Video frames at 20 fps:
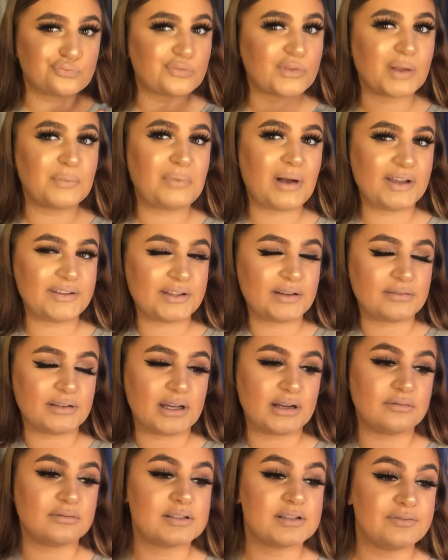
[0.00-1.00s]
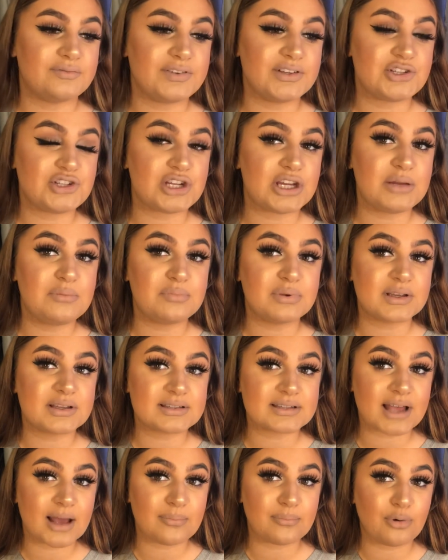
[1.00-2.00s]
but I don't know, something cheap because
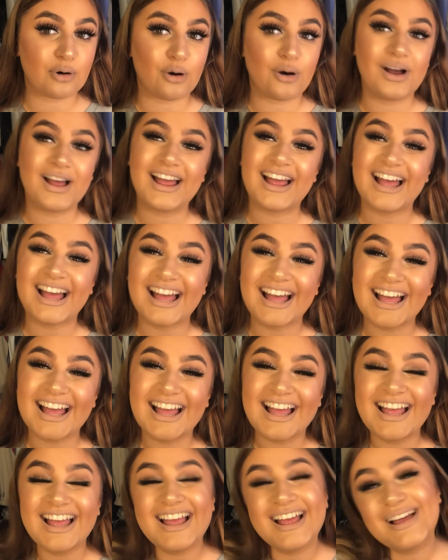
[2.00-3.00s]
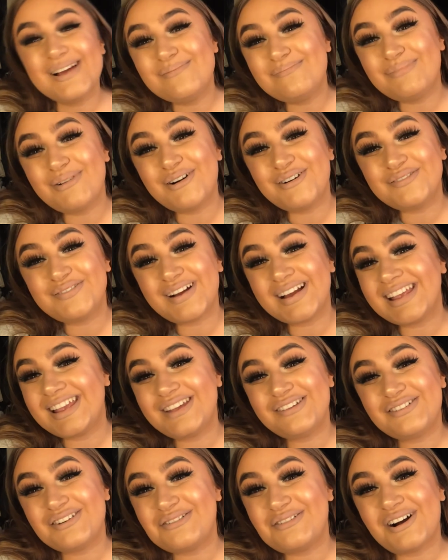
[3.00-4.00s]
I'm poor. But thank you
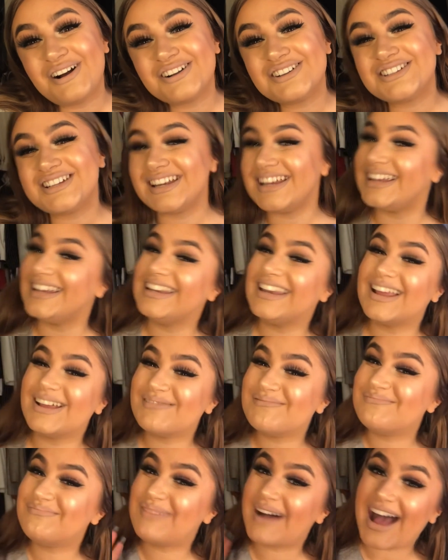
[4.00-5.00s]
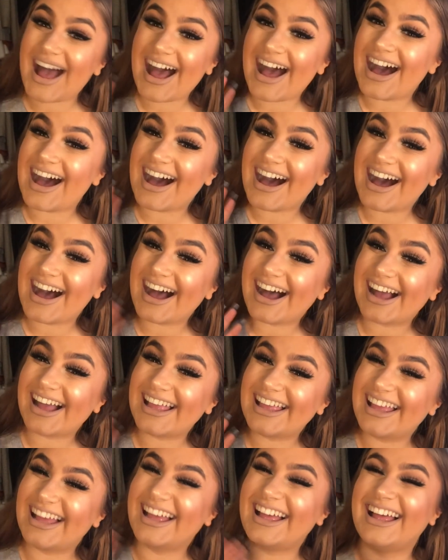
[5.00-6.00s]
for watching. Bye.
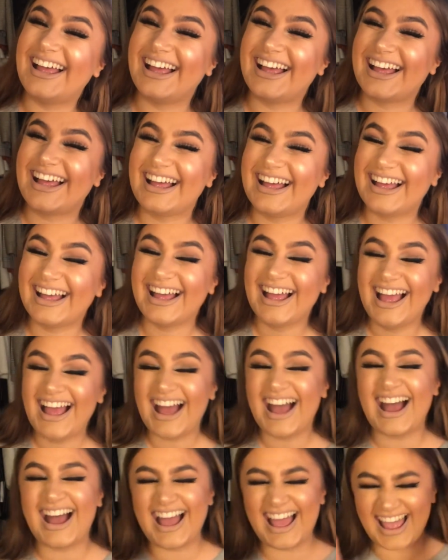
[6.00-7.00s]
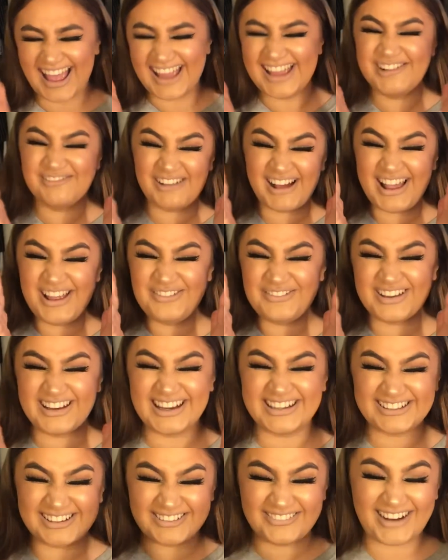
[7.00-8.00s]
I hate waving, I
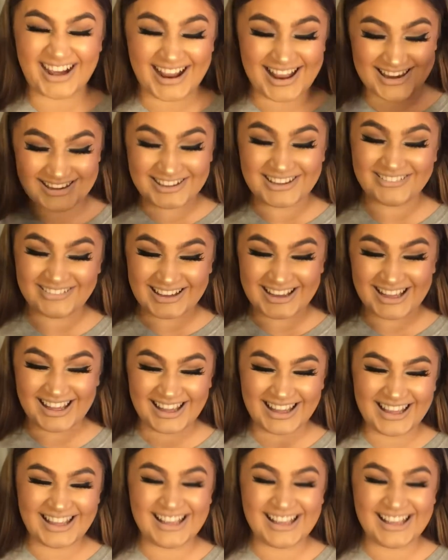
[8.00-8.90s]
don't know why I do it.